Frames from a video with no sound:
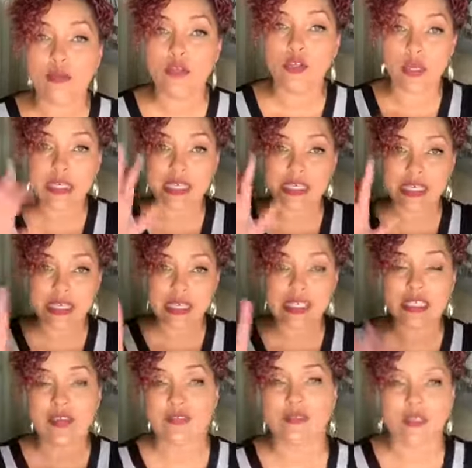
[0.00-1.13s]
I'm doing
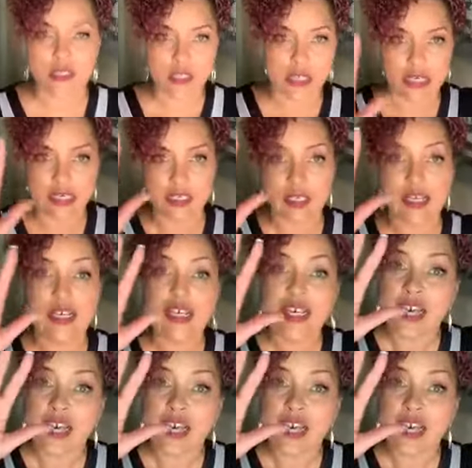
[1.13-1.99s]
six different six, six,